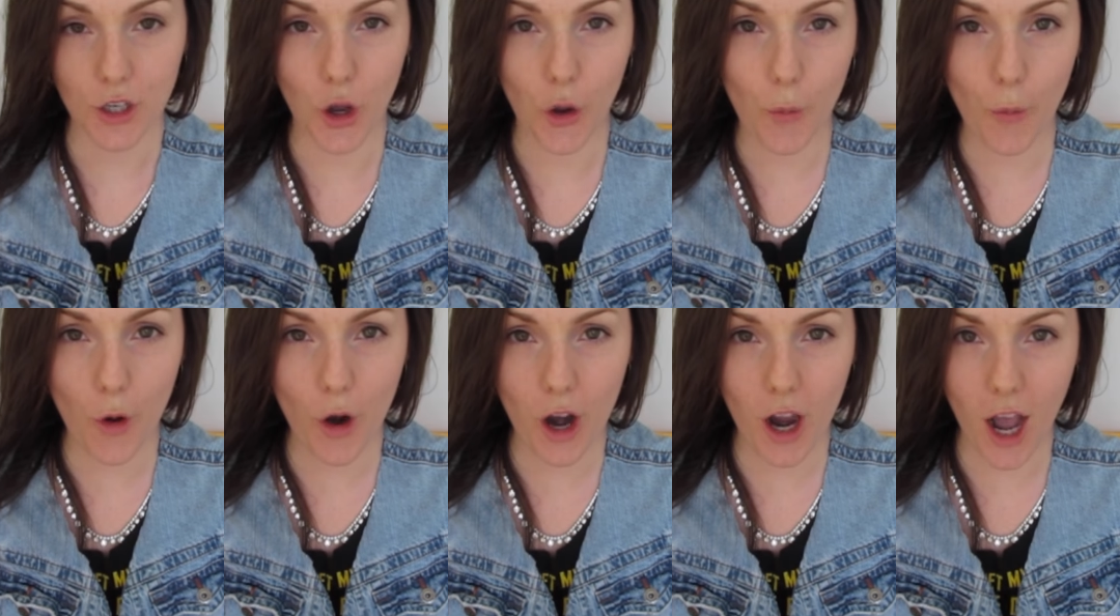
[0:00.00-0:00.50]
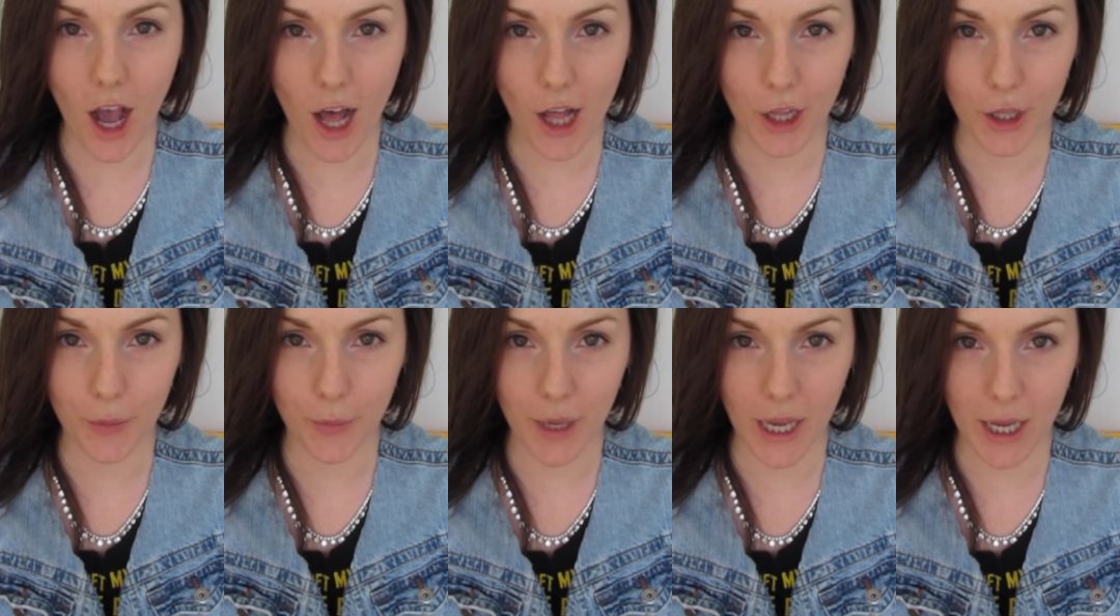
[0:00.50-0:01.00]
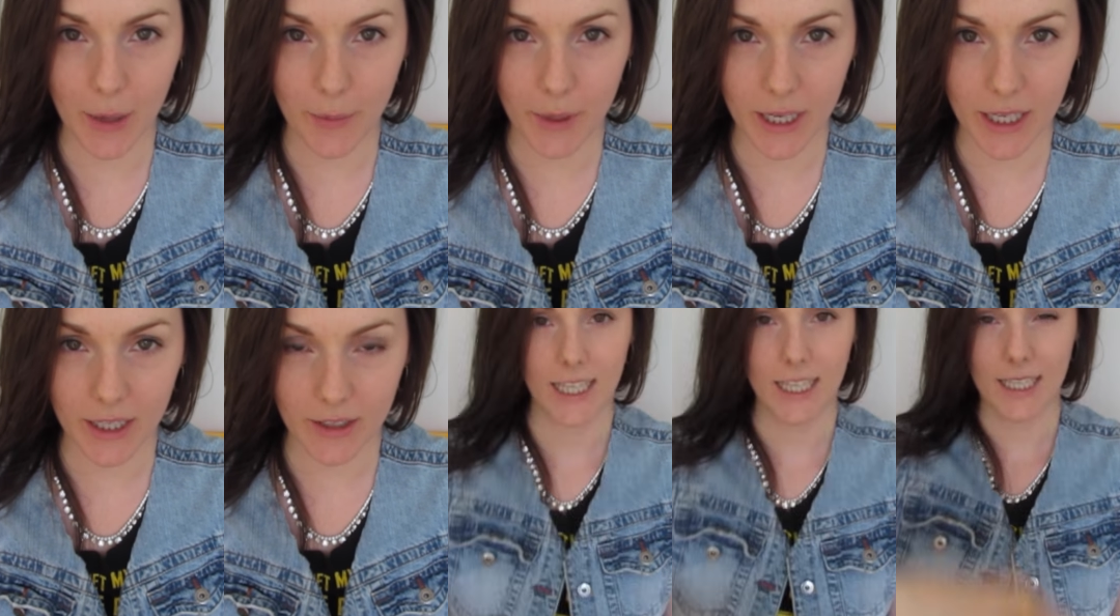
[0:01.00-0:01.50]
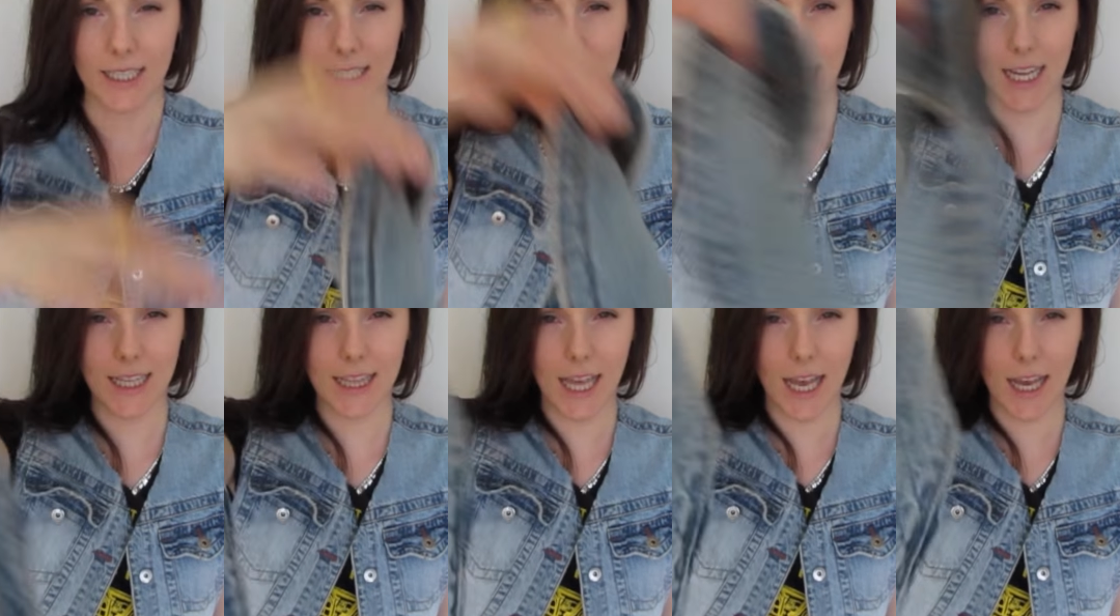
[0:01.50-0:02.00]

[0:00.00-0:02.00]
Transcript: No more collar, baby. Take